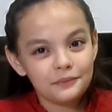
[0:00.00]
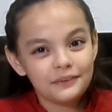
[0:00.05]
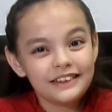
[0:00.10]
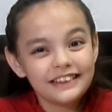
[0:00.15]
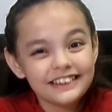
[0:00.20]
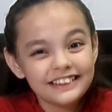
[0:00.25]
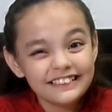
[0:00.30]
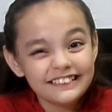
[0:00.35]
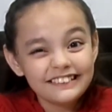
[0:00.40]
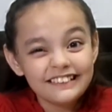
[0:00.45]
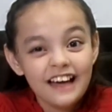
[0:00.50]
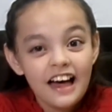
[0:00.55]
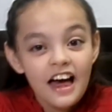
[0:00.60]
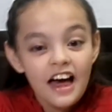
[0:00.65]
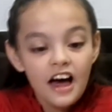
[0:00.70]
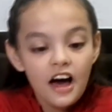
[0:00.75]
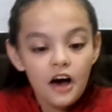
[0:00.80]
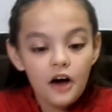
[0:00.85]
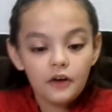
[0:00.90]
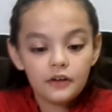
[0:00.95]
wheel.
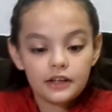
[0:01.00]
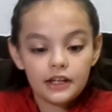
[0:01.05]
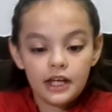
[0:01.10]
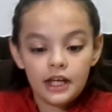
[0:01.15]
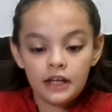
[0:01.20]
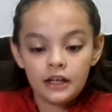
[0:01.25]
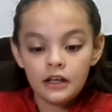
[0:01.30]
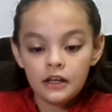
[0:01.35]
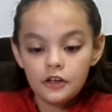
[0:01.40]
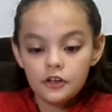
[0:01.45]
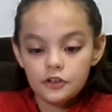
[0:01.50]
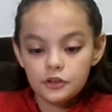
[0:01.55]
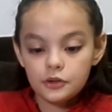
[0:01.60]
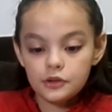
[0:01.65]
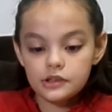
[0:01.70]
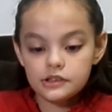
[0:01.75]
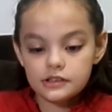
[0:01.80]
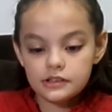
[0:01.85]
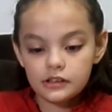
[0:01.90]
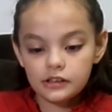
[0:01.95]
Okay, so
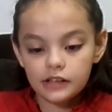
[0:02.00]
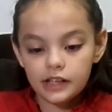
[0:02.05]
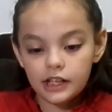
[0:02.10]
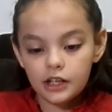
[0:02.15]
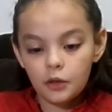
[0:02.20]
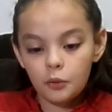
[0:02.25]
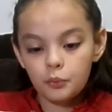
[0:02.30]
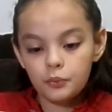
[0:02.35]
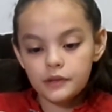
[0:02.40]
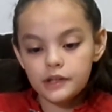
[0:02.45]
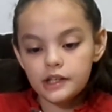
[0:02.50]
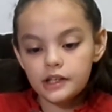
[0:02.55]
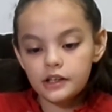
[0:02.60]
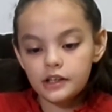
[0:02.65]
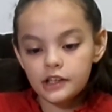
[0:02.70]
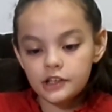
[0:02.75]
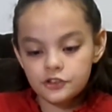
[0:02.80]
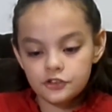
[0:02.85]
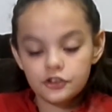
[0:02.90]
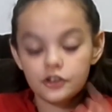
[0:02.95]
it's a, like a wheel.
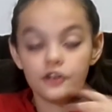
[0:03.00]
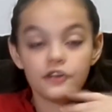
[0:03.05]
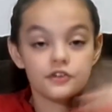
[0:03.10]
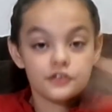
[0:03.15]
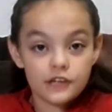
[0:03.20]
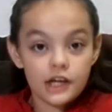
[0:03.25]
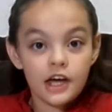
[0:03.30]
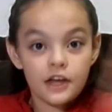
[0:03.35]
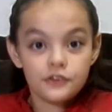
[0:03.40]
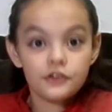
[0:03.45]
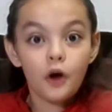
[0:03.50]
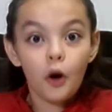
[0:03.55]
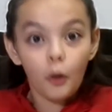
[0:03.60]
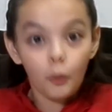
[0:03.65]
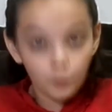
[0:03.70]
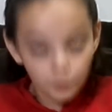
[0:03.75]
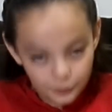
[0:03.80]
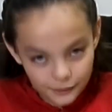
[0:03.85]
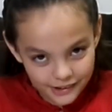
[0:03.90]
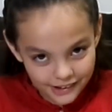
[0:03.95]
It serves as a
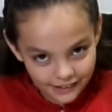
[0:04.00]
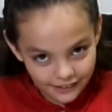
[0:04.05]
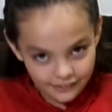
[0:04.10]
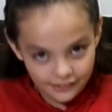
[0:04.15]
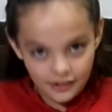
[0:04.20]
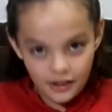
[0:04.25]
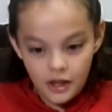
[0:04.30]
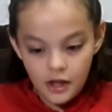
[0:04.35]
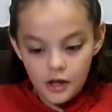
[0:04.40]
wheel.